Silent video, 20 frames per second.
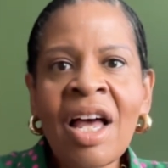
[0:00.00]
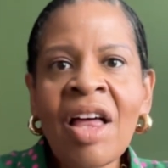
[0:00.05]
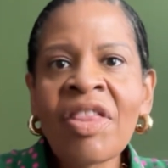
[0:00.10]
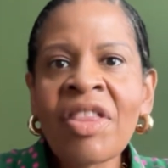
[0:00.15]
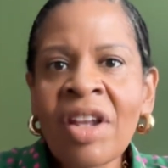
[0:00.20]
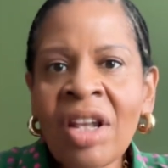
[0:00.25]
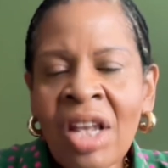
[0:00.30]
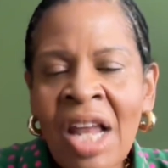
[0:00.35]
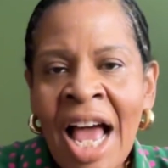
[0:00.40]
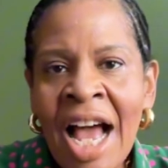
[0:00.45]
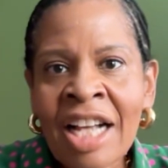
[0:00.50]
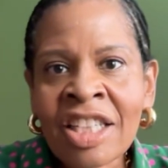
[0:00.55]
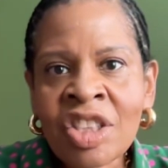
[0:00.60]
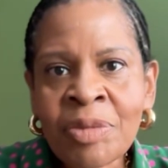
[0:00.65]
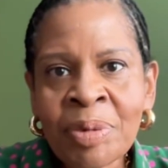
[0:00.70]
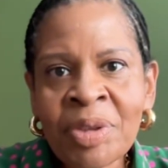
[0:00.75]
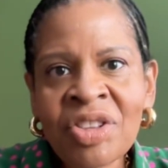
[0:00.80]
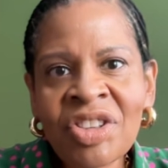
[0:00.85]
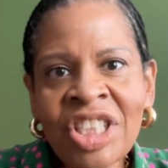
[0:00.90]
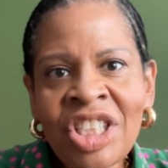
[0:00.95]
The last
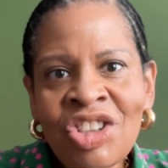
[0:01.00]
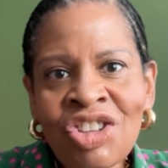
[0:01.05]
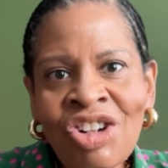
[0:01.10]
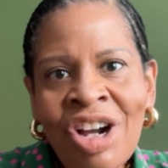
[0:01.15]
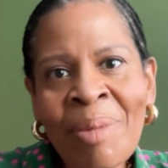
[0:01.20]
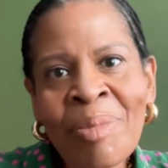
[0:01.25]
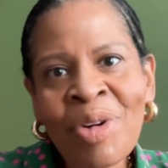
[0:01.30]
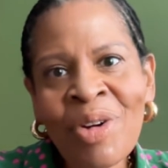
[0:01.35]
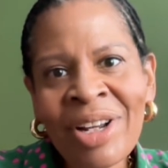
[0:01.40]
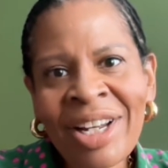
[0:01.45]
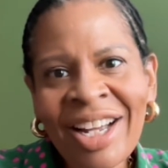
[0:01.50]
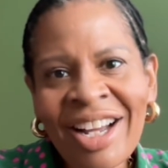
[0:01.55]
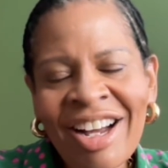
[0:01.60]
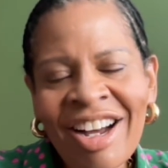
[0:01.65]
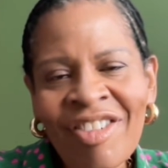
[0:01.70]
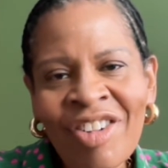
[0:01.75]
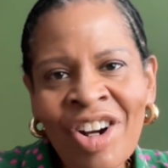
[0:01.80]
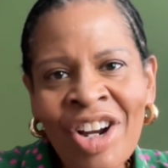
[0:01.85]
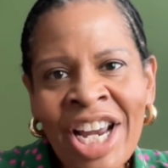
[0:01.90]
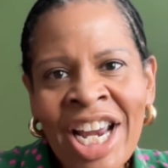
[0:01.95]
procedure I'm going to
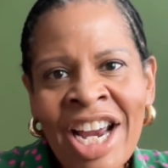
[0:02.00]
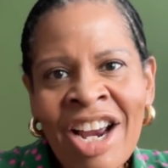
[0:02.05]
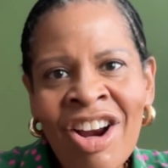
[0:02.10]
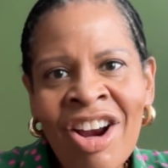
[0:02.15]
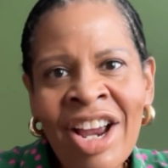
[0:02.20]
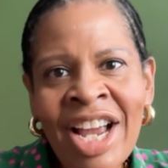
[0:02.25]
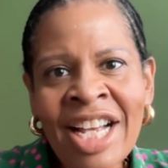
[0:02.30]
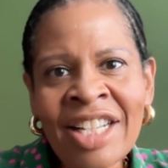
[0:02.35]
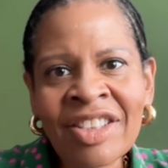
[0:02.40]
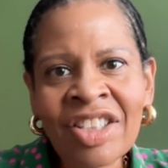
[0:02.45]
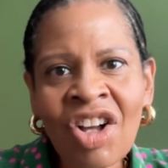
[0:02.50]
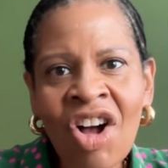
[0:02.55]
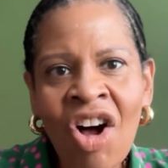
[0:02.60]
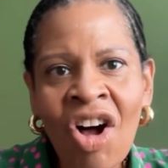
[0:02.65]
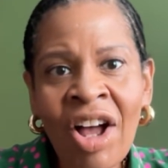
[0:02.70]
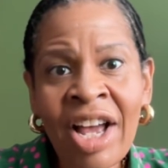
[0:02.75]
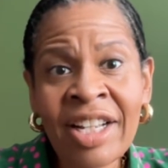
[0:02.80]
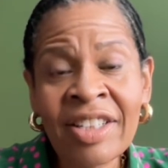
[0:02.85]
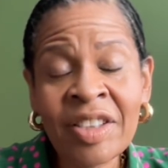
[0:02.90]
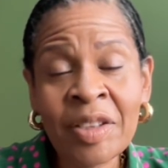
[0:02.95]
cover here is
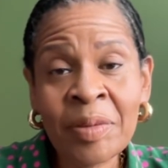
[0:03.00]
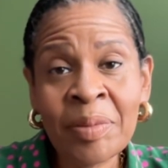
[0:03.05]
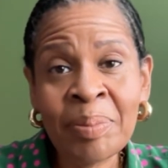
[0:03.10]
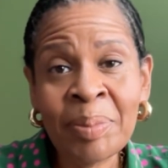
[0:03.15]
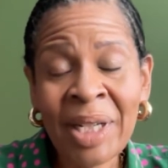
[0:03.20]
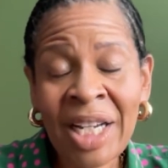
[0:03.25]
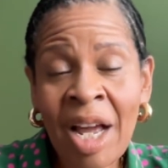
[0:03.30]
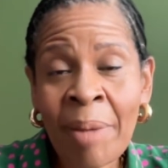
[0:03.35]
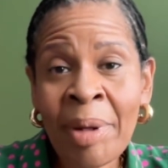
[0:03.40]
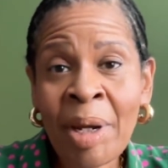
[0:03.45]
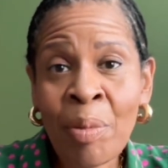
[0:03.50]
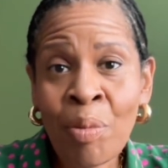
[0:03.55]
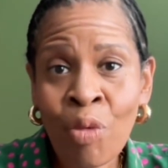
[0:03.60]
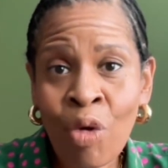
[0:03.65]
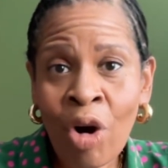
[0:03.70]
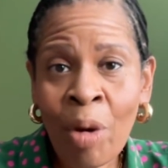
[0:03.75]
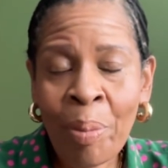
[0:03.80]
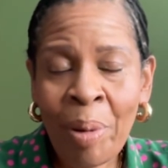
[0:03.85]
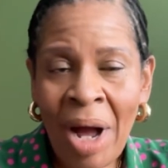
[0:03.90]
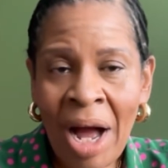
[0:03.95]
becoming
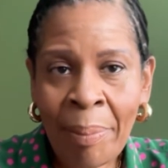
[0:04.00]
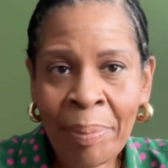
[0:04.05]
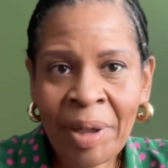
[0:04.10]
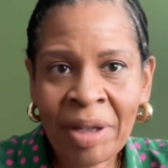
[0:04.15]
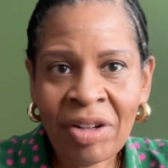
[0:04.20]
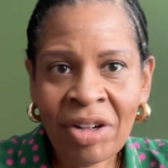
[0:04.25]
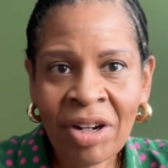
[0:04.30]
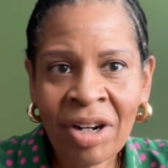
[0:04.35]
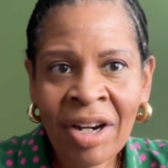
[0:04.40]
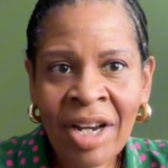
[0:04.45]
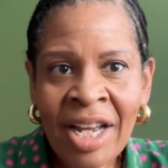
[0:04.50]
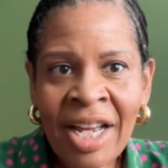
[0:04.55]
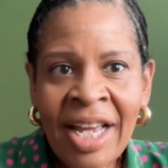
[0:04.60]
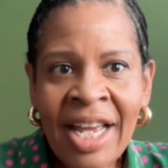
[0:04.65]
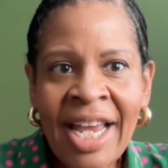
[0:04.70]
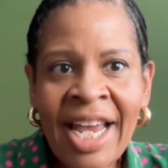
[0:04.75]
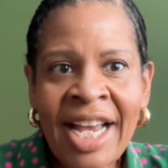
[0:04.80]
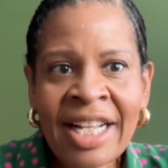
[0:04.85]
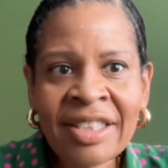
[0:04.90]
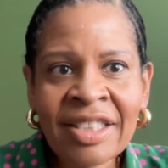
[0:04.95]
more popular.
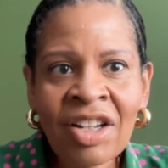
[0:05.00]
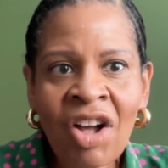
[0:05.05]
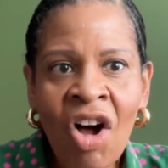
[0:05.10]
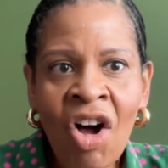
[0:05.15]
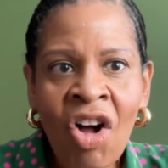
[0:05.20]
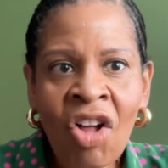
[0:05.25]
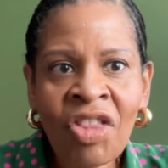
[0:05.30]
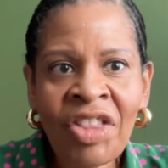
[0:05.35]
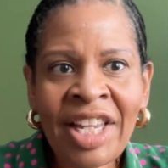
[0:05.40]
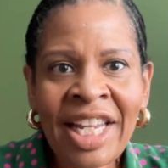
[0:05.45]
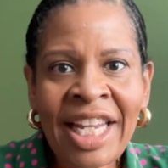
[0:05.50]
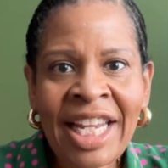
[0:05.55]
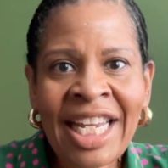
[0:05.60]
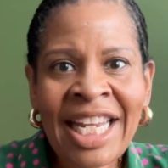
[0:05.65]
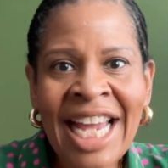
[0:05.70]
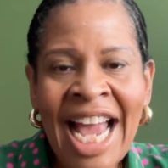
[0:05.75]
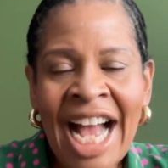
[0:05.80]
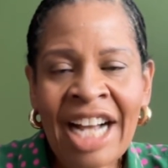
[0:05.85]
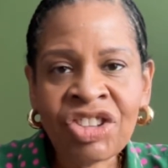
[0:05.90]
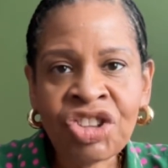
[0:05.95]
It's called the
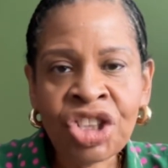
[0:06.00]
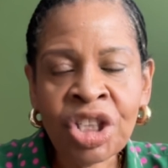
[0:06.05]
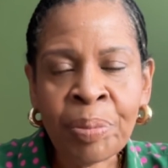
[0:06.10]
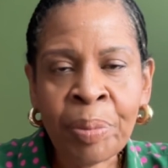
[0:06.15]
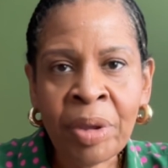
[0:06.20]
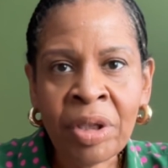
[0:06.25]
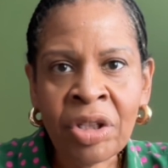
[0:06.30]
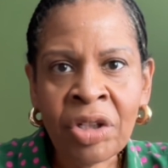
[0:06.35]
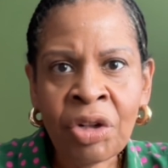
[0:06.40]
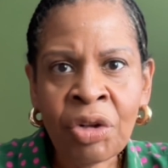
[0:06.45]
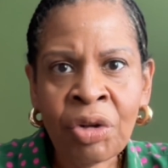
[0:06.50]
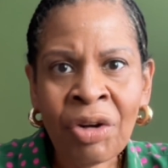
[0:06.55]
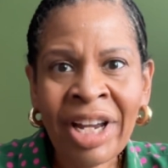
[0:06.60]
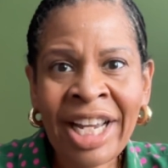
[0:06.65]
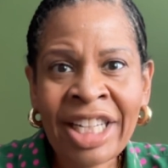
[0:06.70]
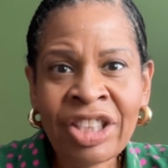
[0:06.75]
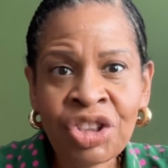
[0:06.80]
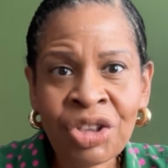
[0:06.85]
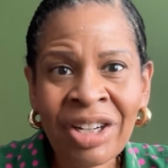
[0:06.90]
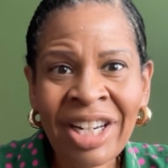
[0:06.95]
gastric balloon or
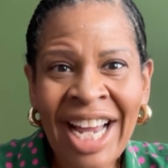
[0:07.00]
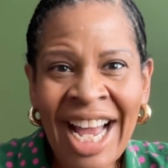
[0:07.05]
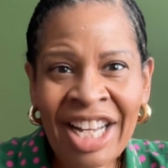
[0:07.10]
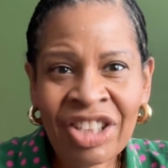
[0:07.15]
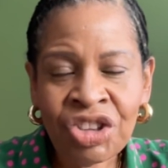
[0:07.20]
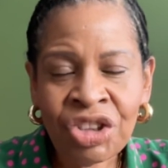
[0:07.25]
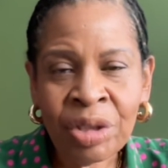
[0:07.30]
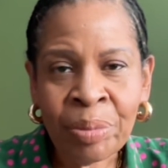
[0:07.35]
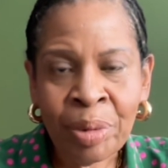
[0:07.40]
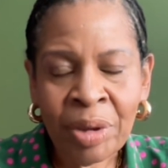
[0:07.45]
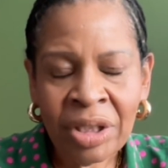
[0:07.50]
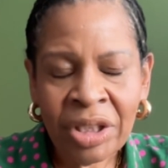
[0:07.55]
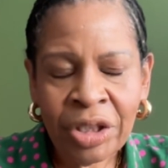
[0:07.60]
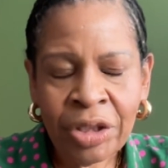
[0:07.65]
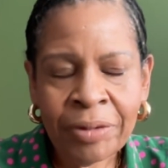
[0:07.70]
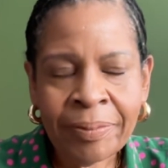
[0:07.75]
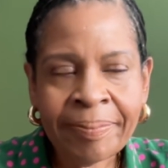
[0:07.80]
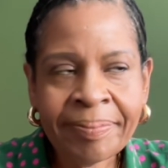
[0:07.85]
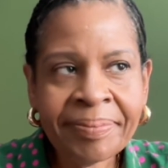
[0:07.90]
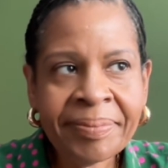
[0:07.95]
intergastric
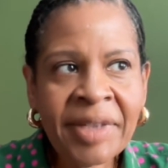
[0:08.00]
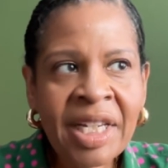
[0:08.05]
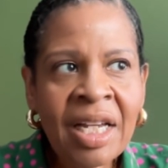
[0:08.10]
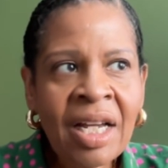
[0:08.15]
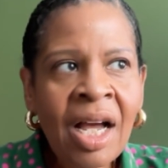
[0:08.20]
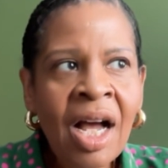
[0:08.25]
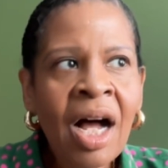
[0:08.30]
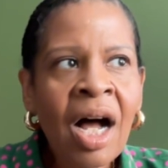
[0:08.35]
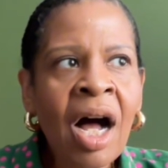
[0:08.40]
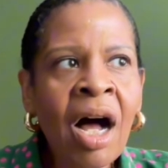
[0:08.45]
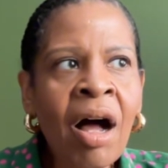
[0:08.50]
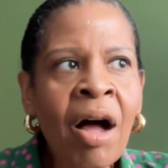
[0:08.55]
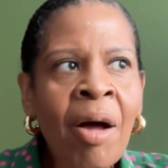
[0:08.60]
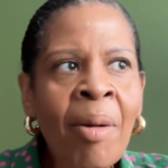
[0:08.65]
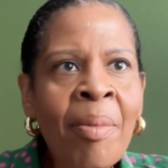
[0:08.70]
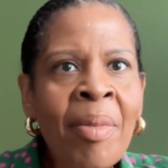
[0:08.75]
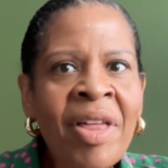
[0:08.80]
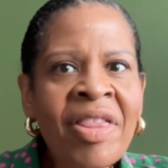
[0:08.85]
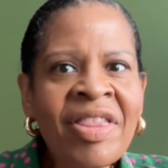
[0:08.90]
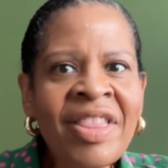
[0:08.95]
balloon.
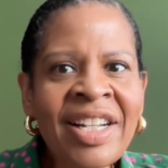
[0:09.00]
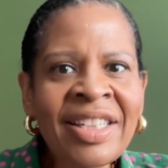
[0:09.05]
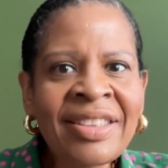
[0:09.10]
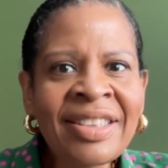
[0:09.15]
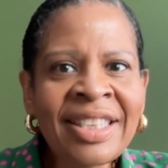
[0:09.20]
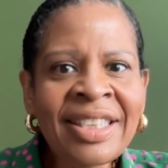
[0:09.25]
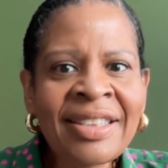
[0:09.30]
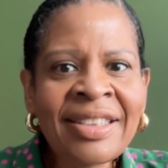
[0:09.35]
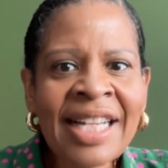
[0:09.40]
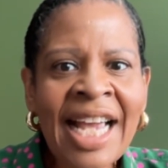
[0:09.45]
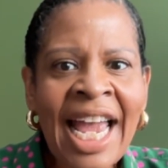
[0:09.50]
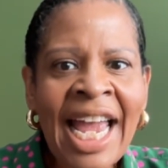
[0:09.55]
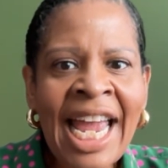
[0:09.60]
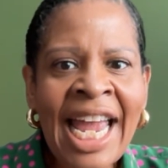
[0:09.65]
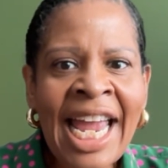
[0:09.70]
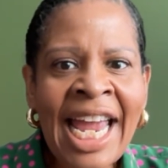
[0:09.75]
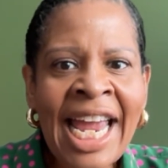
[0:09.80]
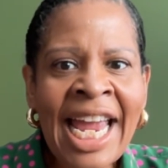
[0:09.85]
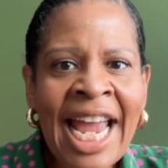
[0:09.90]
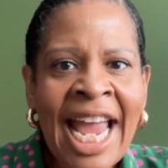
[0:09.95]
This is
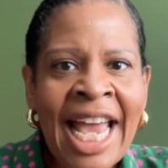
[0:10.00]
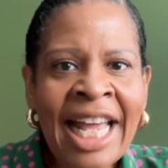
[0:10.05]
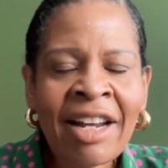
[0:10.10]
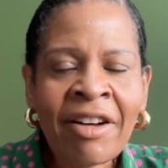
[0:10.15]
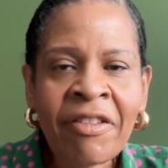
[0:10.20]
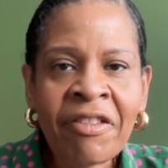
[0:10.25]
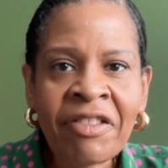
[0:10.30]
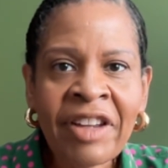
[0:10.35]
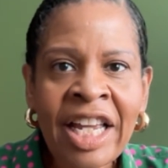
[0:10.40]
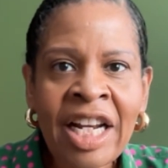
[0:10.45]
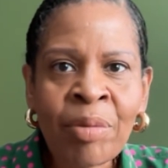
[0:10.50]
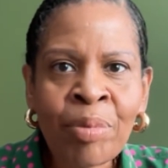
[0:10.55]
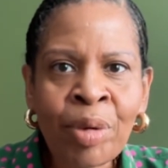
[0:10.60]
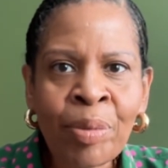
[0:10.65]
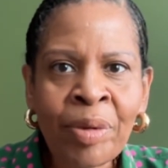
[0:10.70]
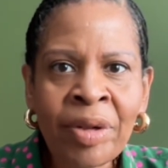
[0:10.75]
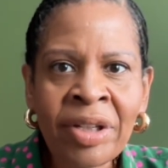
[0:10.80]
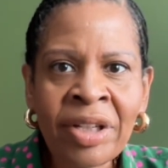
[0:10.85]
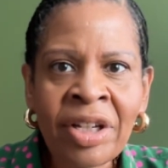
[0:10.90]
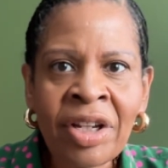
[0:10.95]
an inflatable
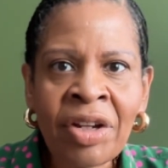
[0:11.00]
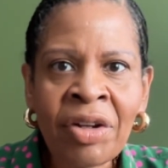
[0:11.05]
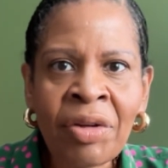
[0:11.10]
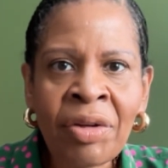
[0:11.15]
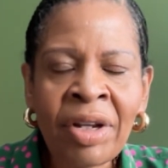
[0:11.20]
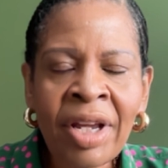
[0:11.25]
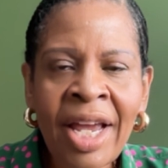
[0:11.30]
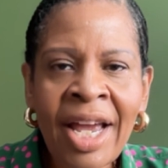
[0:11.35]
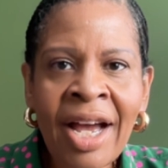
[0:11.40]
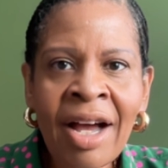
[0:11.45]
balloon